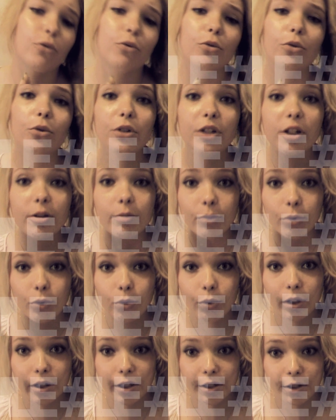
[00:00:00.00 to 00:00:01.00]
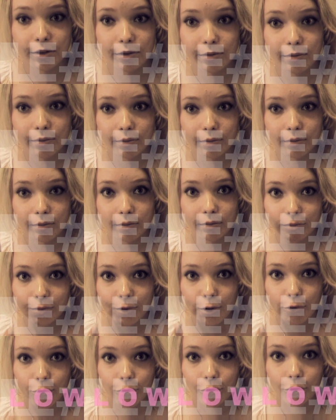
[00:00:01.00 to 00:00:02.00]
Rule number 1.
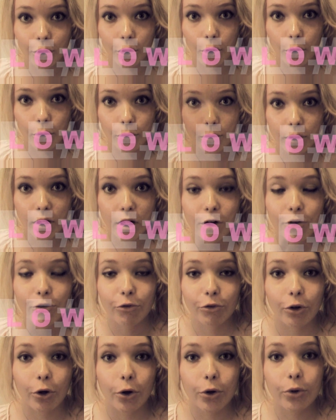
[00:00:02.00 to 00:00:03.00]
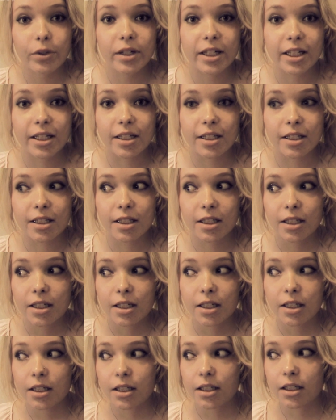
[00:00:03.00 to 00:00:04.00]
Flow. Flow is
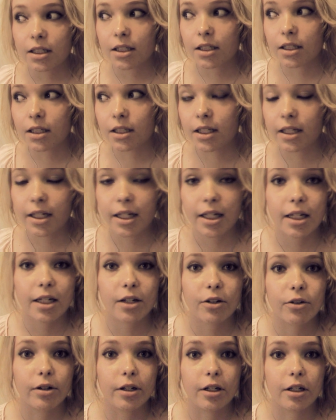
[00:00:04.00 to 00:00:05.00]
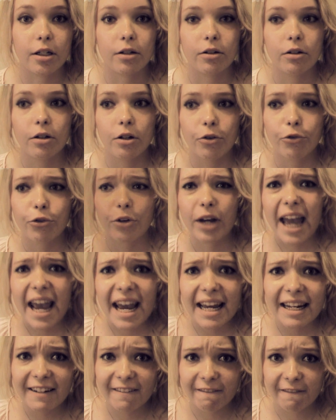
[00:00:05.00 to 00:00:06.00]
the key ingredient for
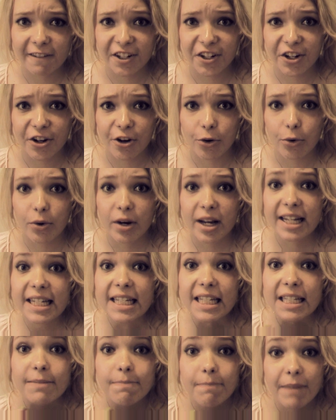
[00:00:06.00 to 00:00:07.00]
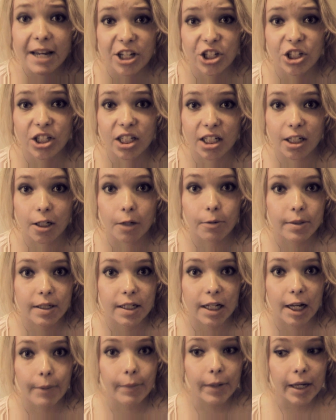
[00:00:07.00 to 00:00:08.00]
any video, especially
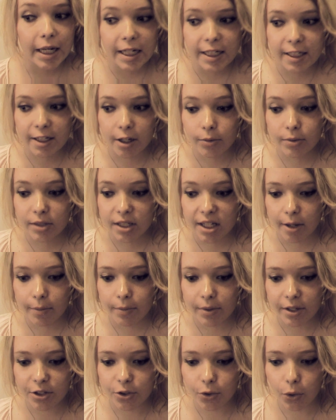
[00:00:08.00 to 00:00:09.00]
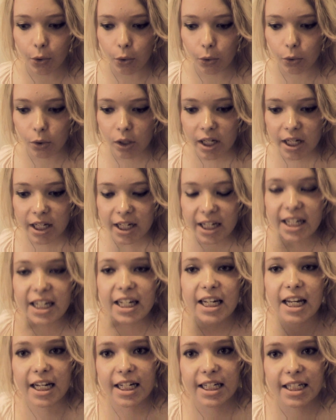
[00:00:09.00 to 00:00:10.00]
dubstep. Dubstep is all
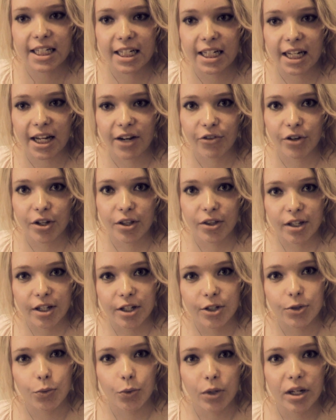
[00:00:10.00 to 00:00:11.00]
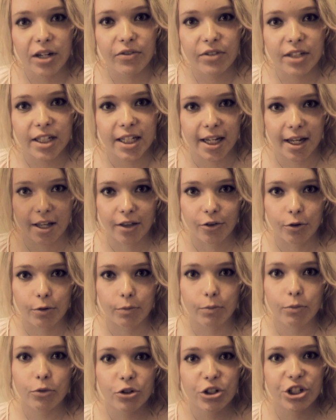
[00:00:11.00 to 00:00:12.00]
connected, everything is weaved together
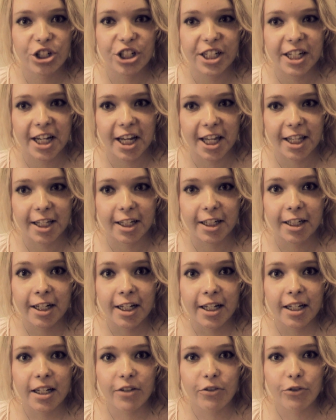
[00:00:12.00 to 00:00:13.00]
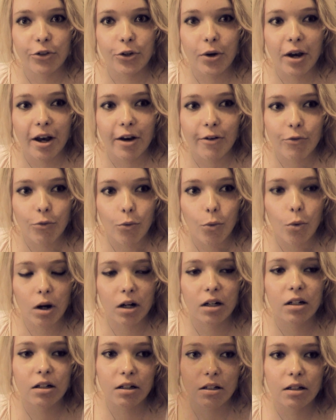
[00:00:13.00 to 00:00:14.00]
and mushed together. If you have
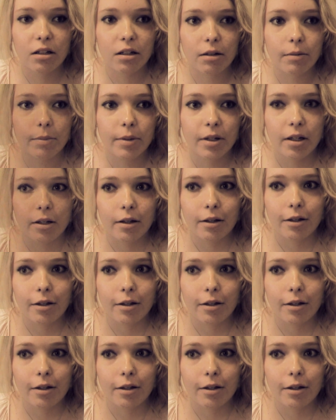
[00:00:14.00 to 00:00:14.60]
one clip